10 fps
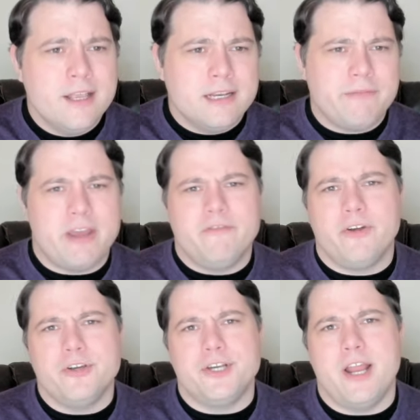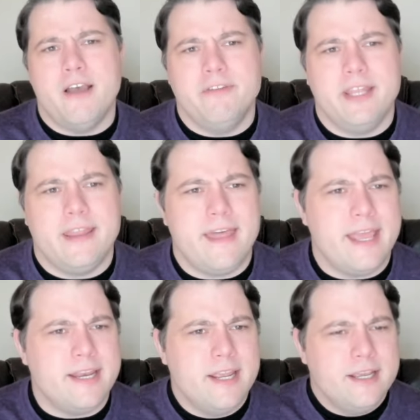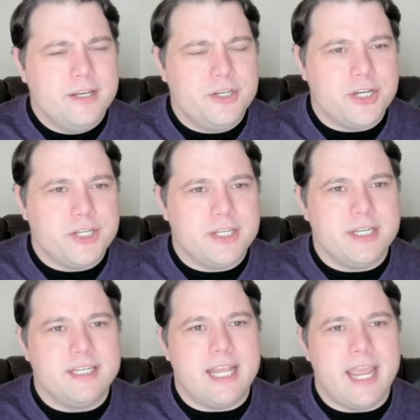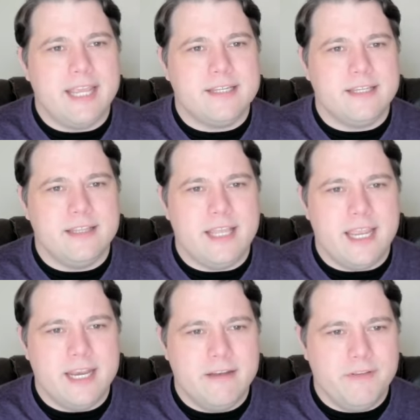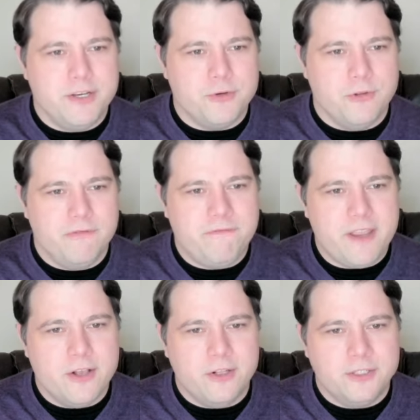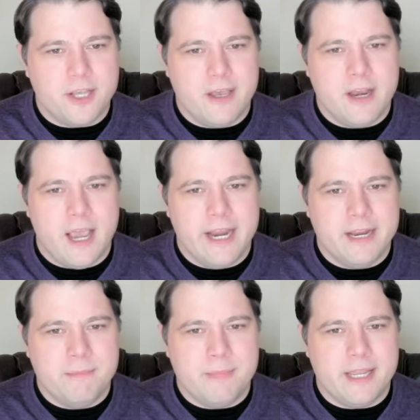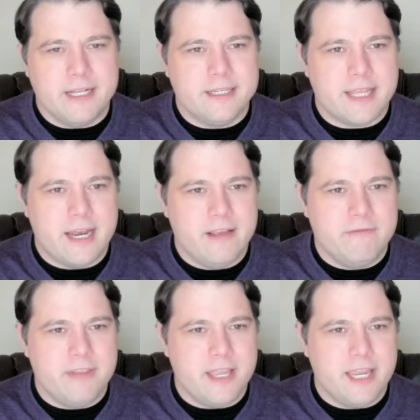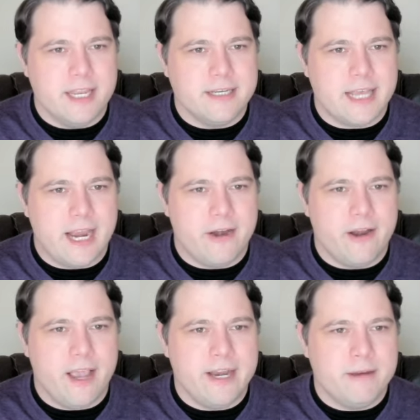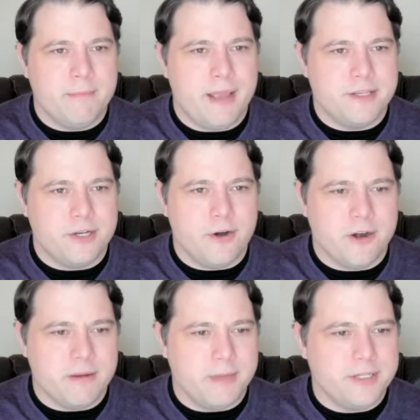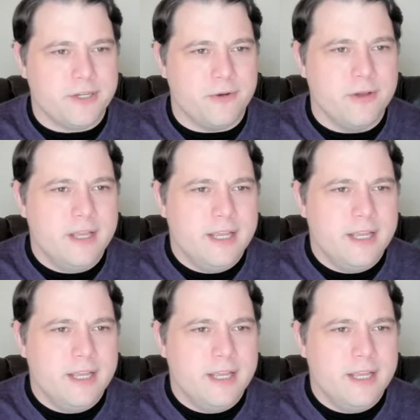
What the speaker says: I've got a version of it that just takes the individual fields on item instead of the entire item as an argument. So